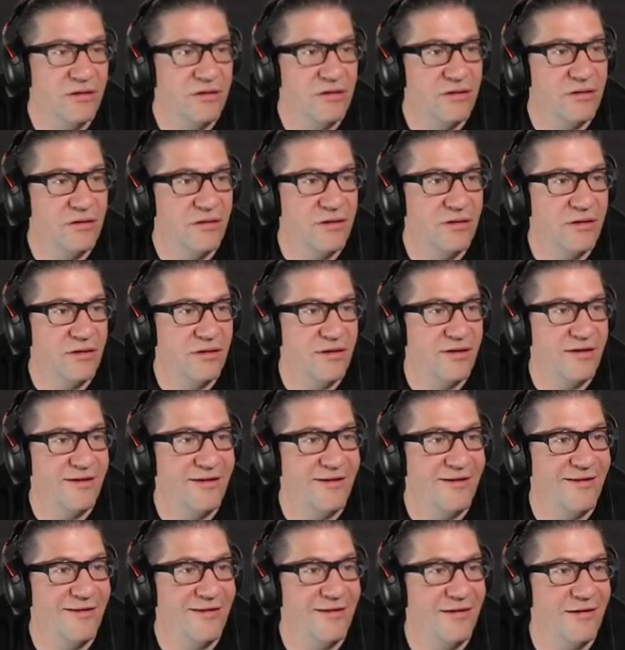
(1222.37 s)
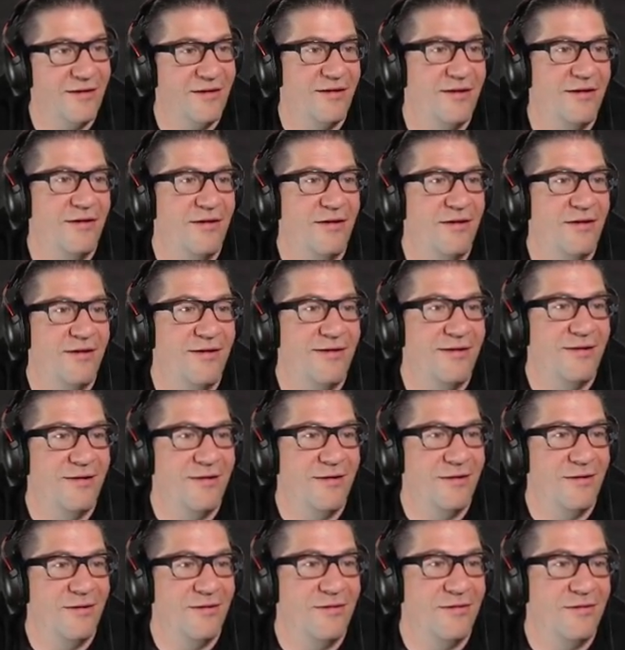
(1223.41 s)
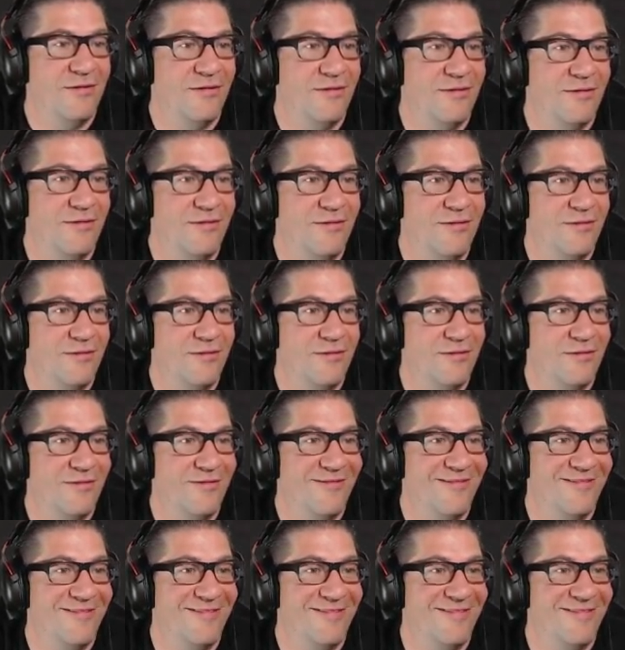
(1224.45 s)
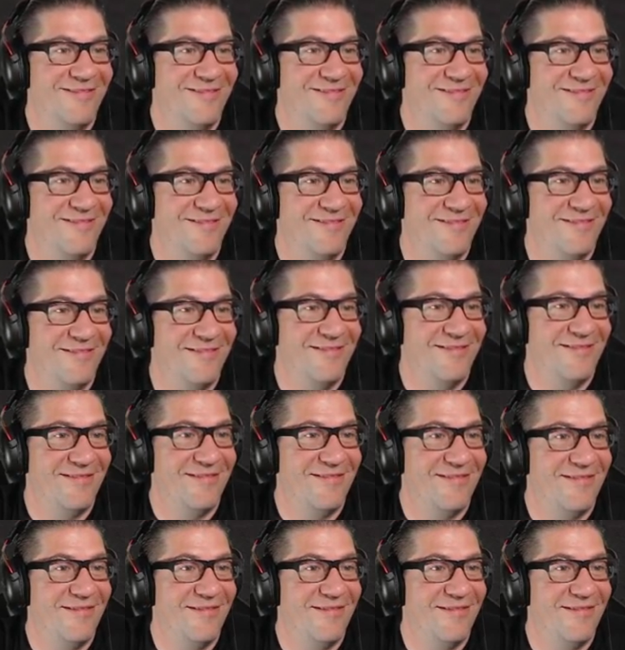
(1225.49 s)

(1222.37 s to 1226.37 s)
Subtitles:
Nobody speaks.